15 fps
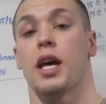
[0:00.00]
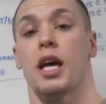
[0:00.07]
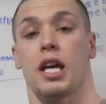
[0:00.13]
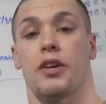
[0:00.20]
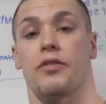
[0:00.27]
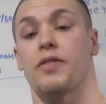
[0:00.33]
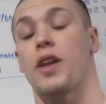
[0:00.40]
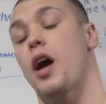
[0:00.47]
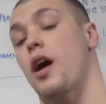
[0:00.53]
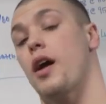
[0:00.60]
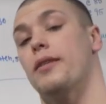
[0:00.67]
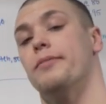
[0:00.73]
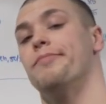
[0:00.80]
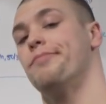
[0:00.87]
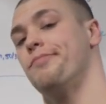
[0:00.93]
If
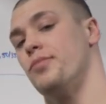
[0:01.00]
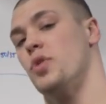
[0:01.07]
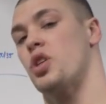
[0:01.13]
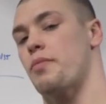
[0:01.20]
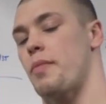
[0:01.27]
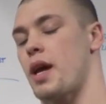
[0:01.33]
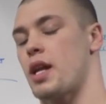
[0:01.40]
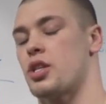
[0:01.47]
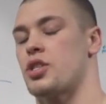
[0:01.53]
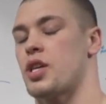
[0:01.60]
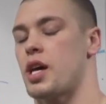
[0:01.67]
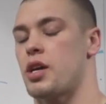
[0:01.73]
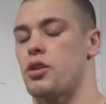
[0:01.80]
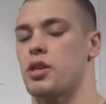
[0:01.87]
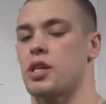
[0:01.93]
not, you can manage
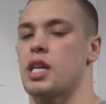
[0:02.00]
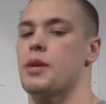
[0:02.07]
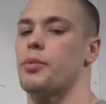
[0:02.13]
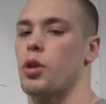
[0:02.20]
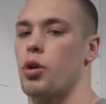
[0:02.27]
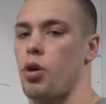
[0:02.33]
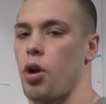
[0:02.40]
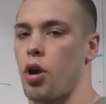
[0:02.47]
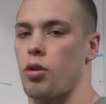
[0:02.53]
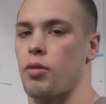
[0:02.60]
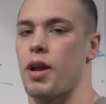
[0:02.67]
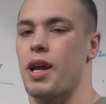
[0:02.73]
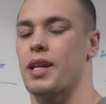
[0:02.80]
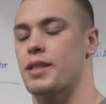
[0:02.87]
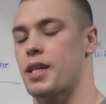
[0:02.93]
that. You can keep a low heart
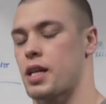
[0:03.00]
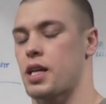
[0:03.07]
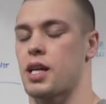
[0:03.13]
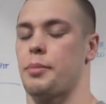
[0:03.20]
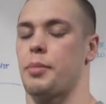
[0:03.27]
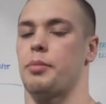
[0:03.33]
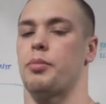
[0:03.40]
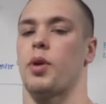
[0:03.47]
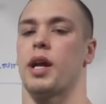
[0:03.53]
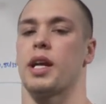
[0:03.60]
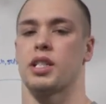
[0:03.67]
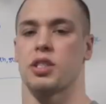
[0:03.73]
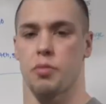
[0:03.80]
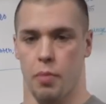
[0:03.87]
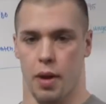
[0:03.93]
rate, take a couple
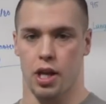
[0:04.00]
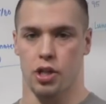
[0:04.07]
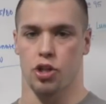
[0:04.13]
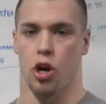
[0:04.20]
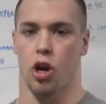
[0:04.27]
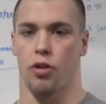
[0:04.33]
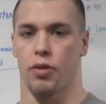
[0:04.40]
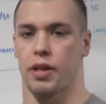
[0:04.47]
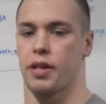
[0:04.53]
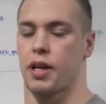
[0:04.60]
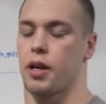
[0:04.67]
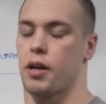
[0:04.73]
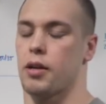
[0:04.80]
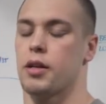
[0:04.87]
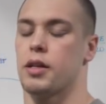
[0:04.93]
breaks, manage your heart rate
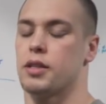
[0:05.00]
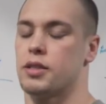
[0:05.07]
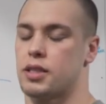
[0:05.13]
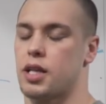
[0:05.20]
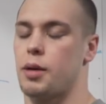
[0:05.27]
there.